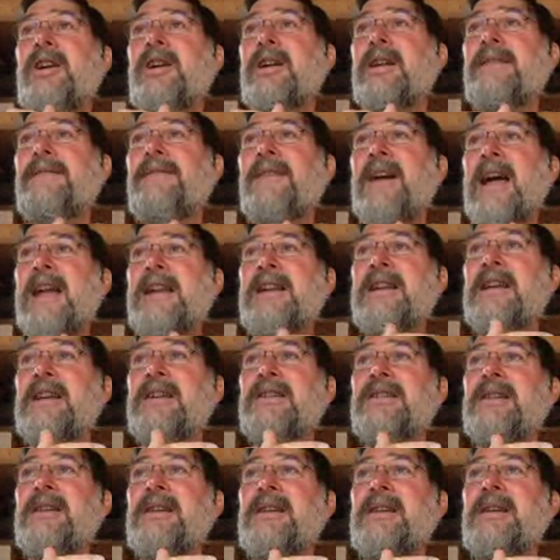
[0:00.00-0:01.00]
going to find
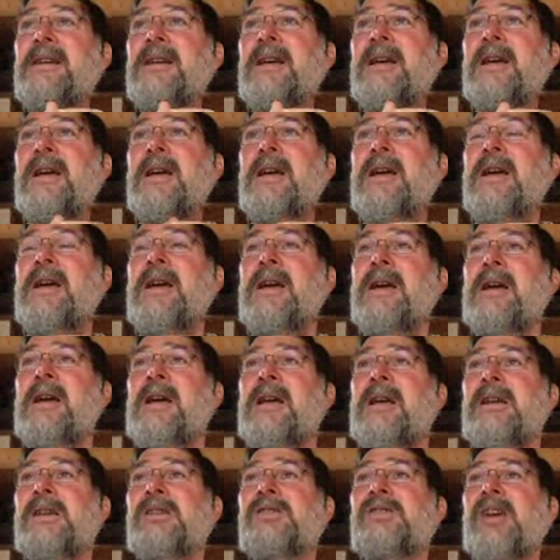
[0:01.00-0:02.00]
it?
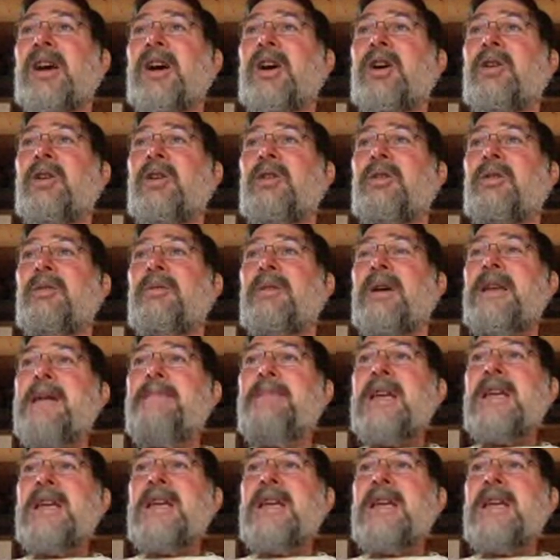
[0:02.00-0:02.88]
So maybe